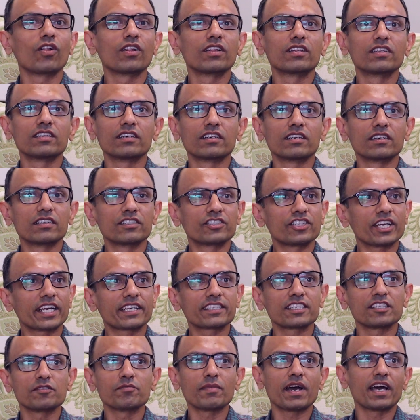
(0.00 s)
the
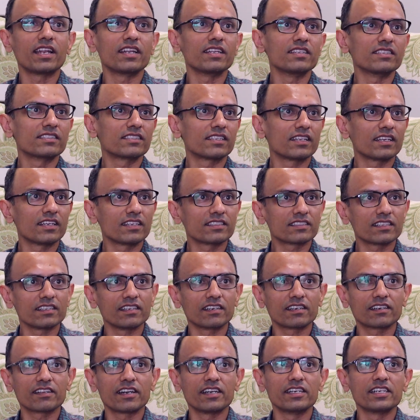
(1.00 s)
checks and balances and
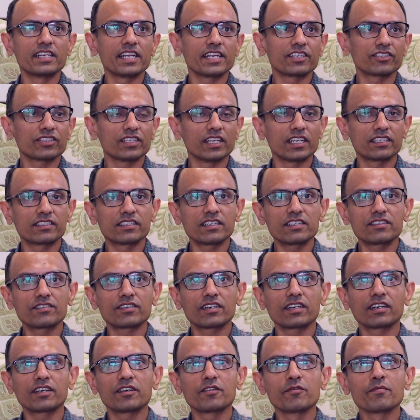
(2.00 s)
accreditation,
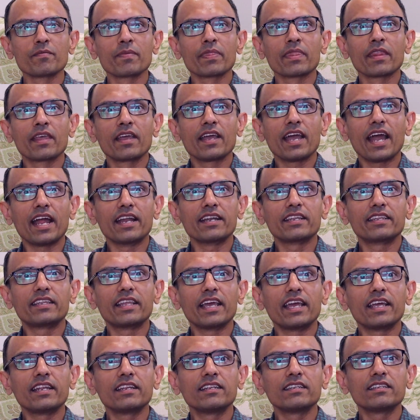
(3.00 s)
etc. And
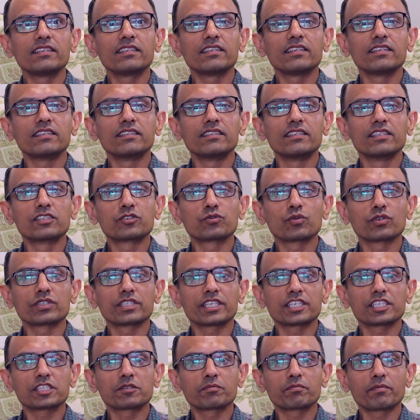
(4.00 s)
then this was
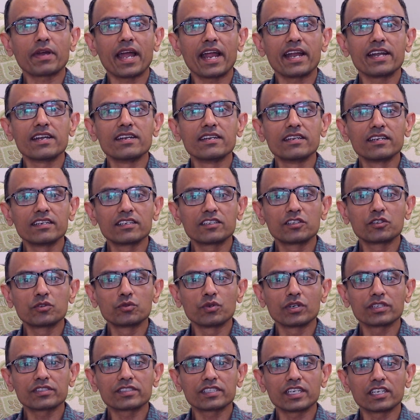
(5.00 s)
expanded
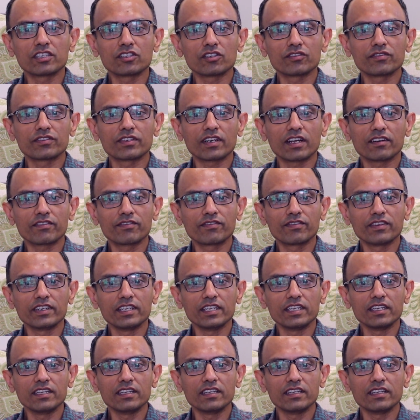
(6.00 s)
to a set of roughly